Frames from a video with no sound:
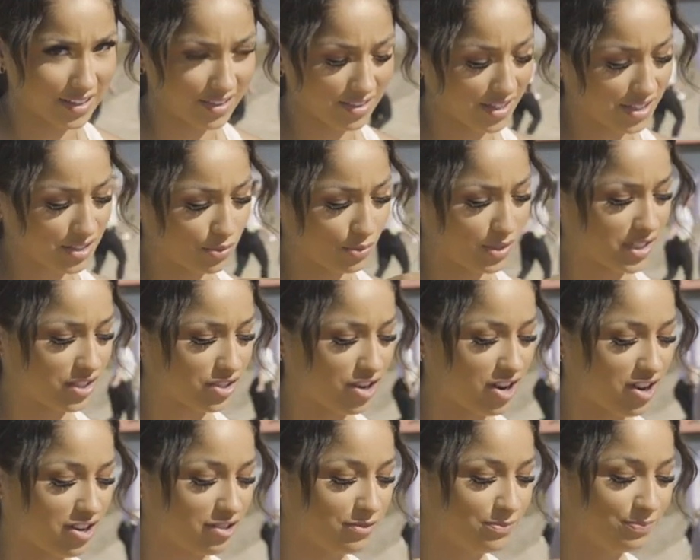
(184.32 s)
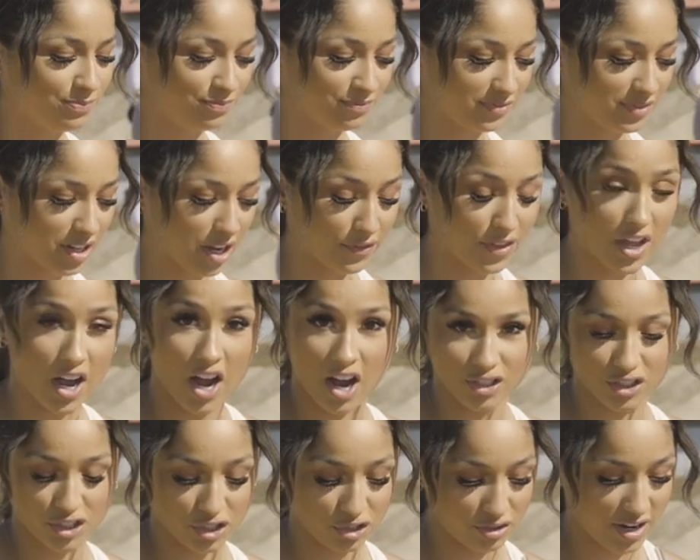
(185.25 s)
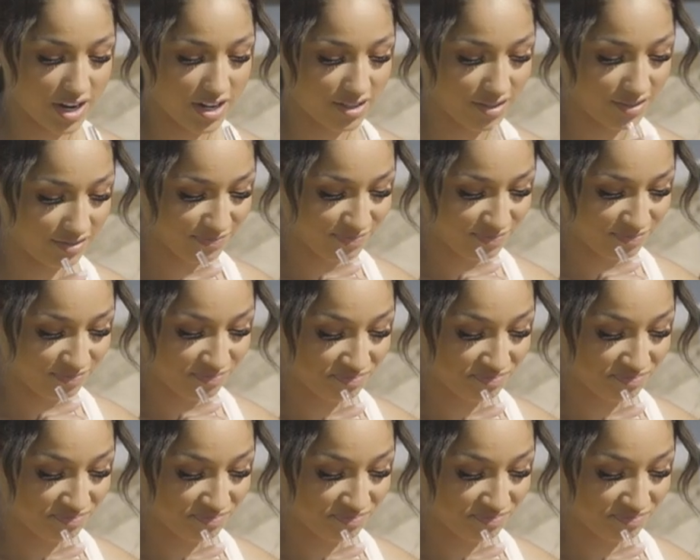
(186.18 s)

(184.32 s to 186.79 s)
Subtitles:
think that's what it's called, of the OxyShred,